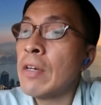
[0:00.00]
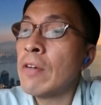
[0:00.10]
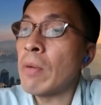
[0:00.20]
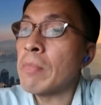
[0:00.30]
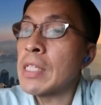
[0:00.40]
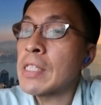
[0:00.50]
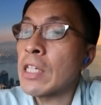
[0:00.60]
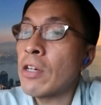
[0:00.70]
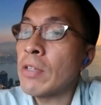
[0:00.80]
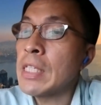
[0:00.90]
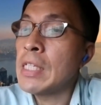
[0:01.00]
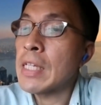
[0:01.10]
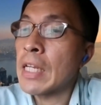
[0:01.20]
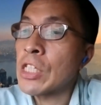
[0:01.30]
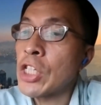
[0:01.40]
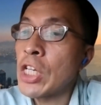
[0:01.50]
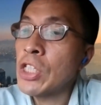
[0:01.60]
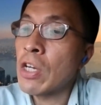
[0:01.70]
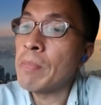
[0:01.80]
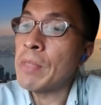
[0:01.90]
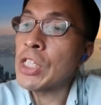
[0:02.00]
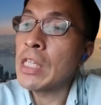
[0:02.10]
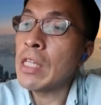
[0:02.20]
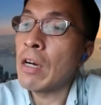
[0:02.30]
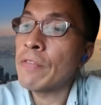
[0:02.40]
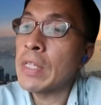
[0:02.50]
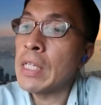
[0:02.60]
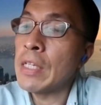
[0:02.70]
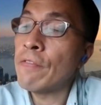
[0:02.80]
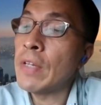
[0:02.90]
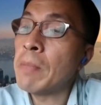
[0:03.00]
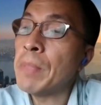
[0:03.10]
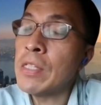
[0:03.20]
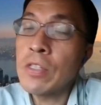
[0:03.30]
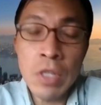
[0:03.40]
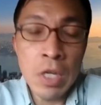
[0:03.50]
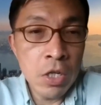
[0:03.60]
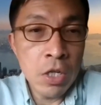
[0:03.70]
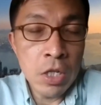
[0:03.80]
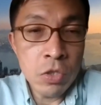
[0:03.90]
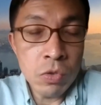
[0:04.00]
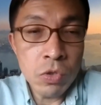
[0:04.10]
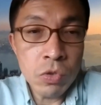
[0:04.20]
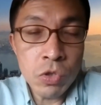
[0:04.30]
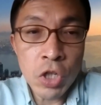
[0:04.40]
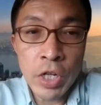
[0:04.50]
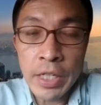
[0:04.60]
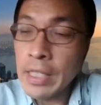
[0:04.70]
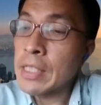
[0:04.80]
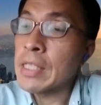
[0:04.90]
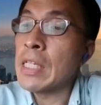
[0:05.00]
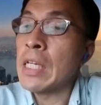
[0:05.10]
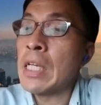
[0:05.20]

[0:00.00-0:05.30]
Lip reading: from the Securities and Exchange Commission of the Philippines to join us